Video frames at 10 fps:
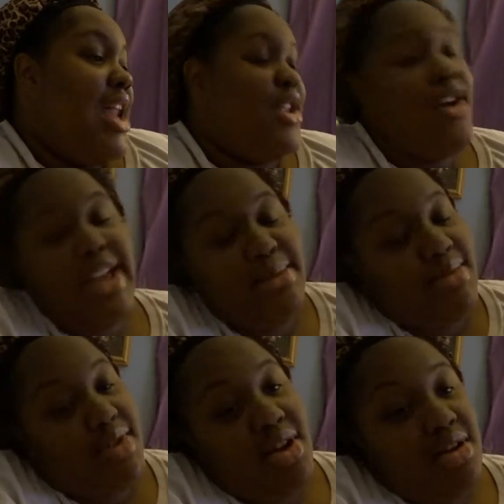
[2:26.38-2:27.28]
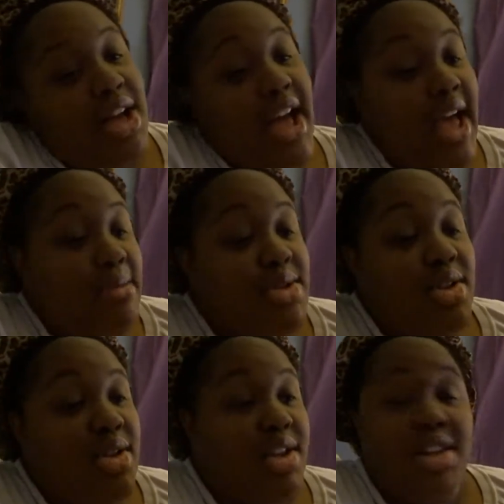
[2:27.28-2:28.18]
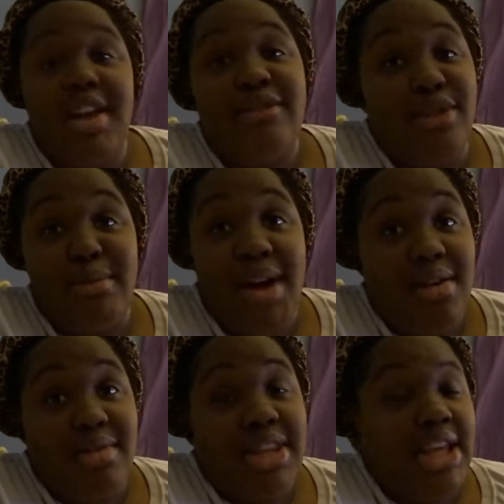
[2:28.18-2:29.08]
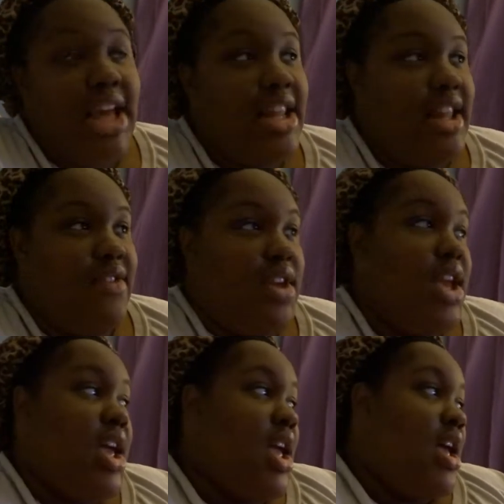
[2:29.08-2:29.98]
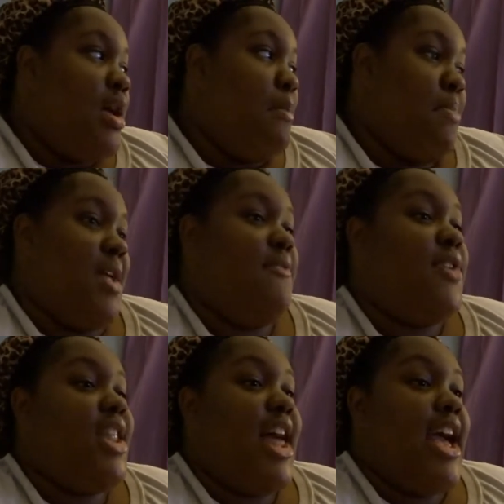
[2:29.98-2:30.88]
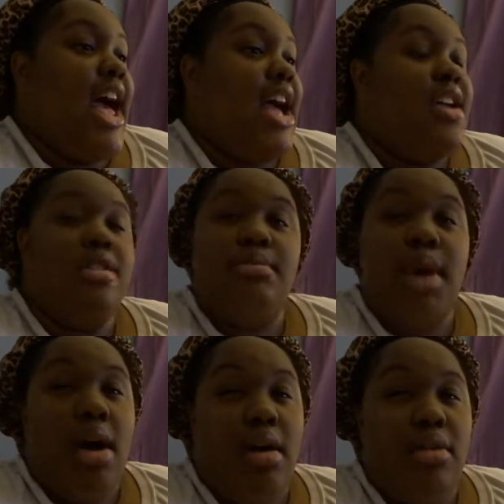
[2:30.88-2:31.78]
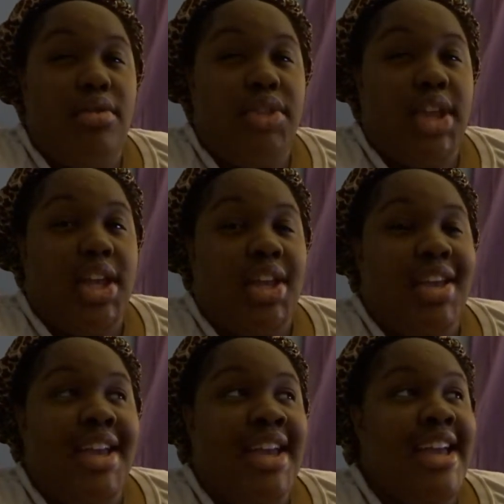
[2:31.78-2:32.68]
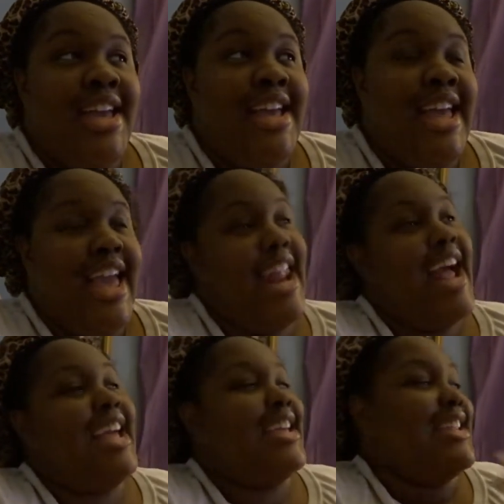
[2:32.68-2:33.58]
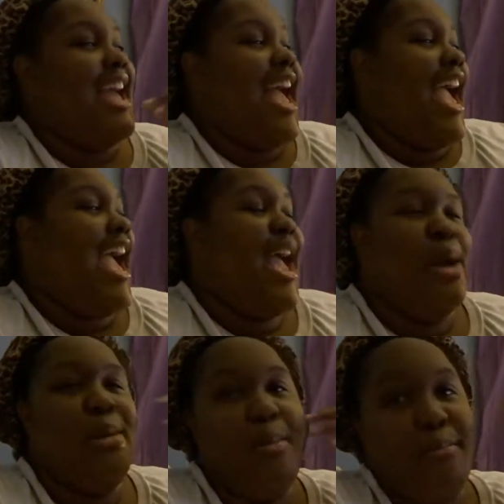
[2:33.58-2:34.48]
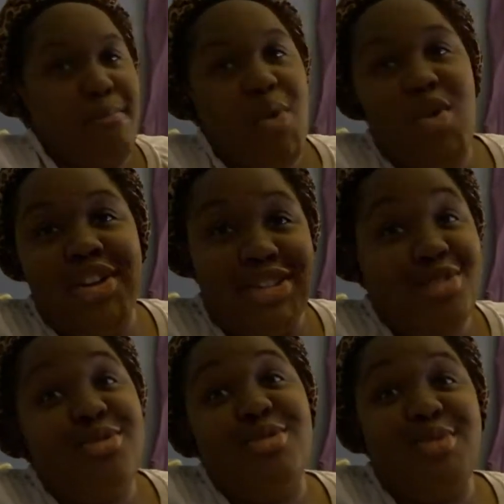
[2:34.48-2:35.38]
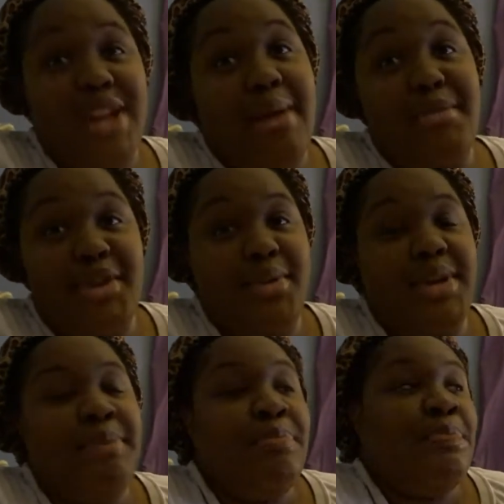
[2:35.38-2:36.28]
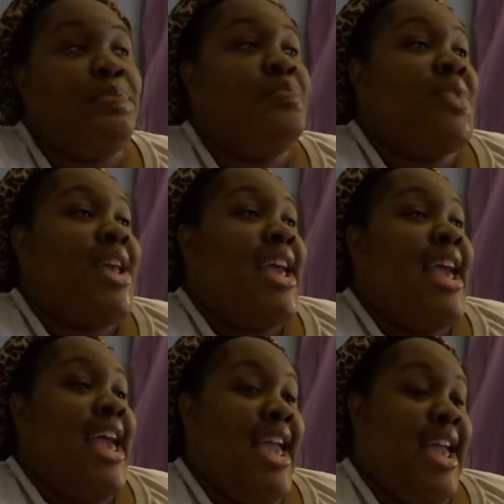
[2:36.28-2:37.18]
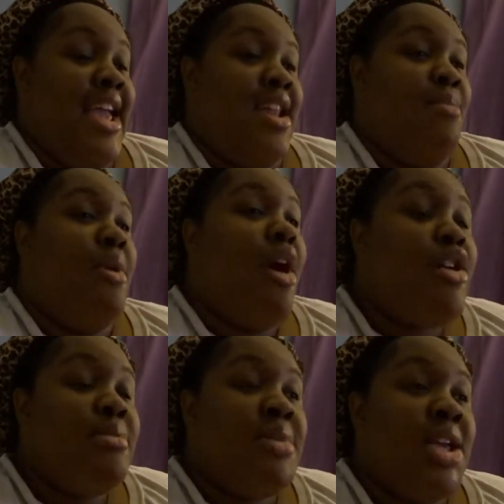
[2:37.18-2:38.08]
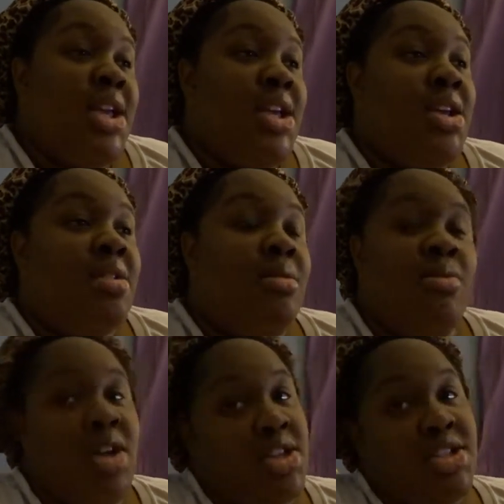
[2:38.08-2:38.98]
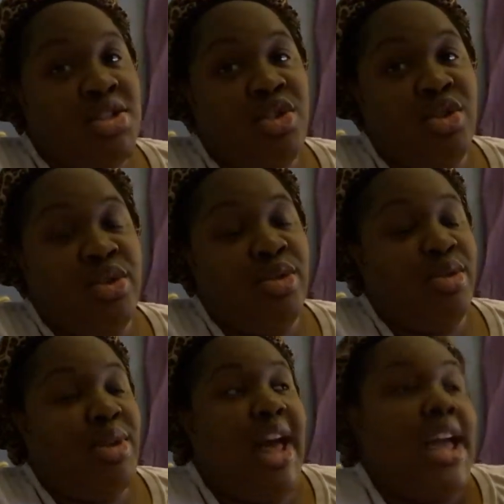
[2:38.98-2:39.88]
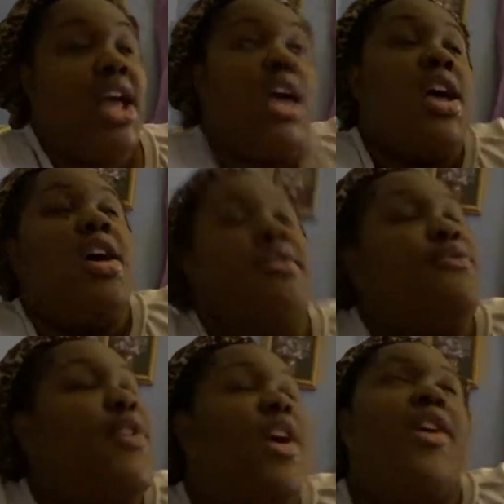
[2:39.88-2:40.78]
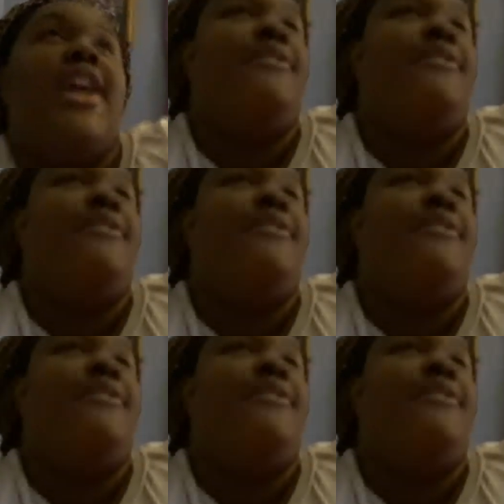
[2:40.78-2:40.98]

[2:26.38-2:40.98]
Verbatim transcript: don't get me wrong, I absolutely love doing my own thing. I love it. But I feel like I can do my own thing and I can add more to what I'm doing. And a part of me wants to like for okay